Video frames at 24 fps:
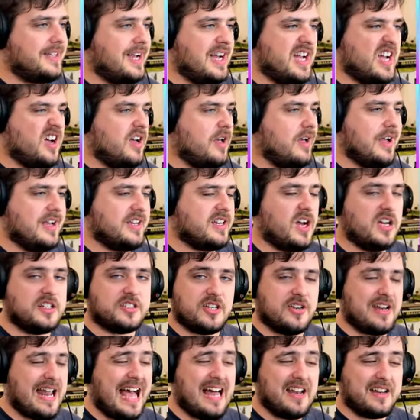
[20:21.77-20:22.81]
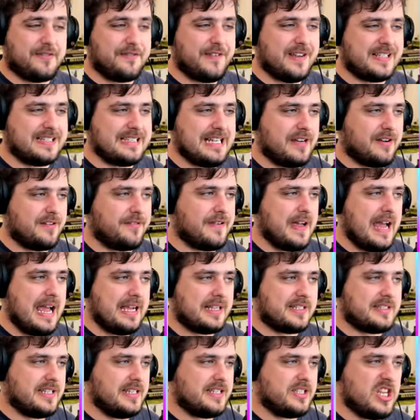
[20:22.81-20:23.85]
I I don't know how to fix sound
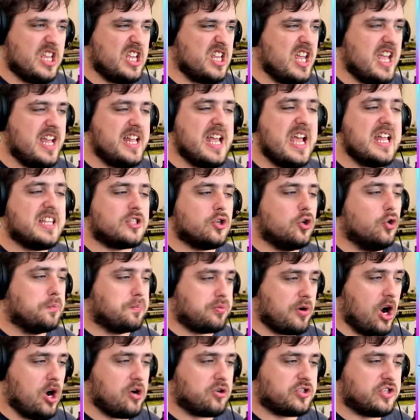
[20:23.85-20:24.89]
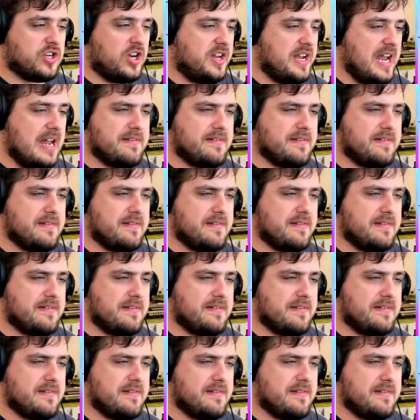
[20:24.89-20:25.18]
effects. It's it, it's all broken.